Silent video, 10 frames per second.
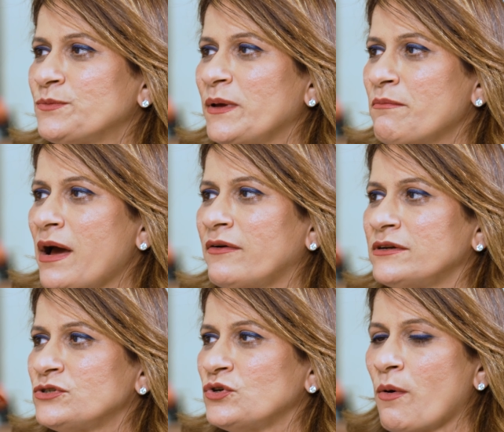to be
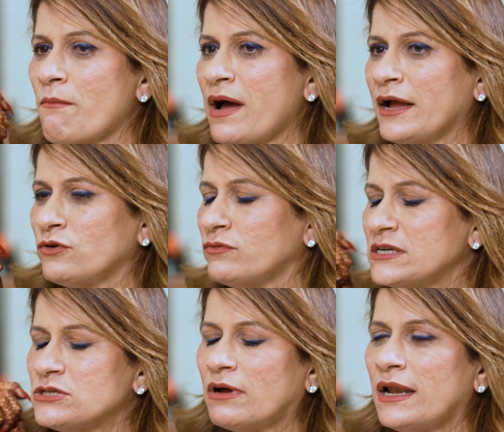married to your mind. You
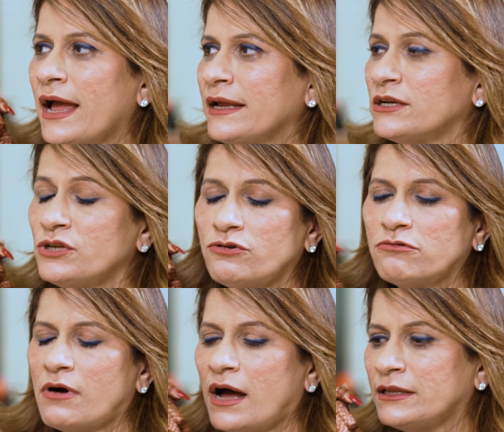need to align it.
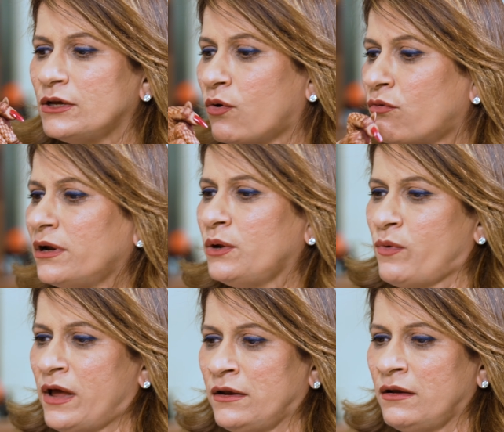You are the only
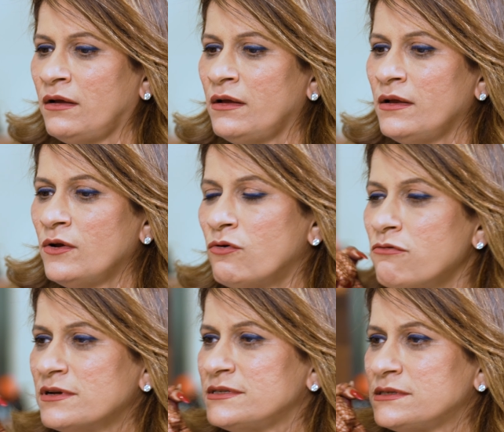one
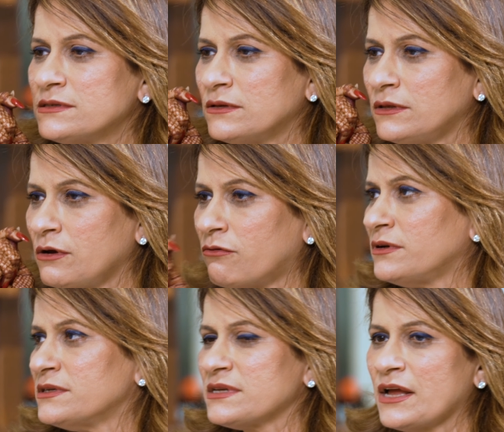who is the
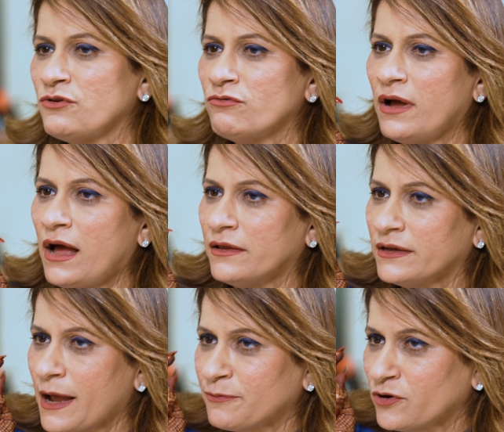owners and you are
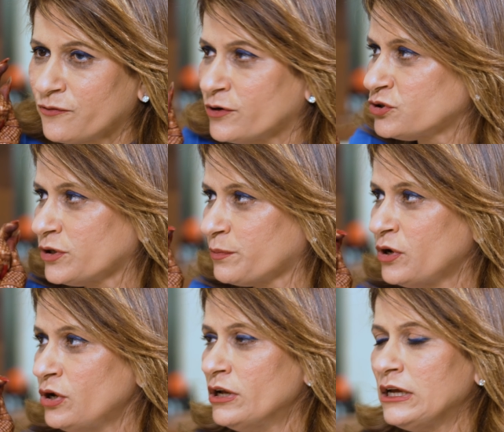the captain of your ship.
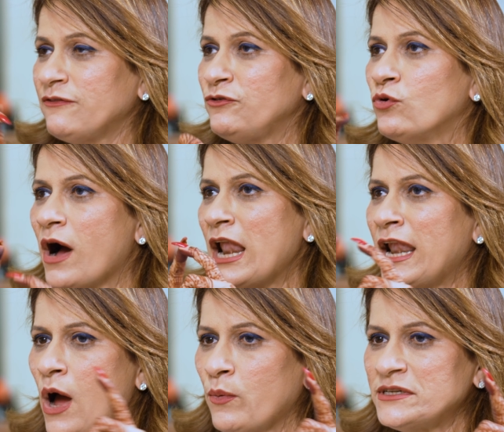If you
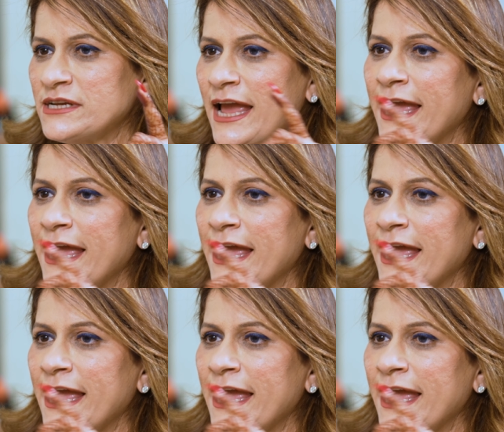allow it,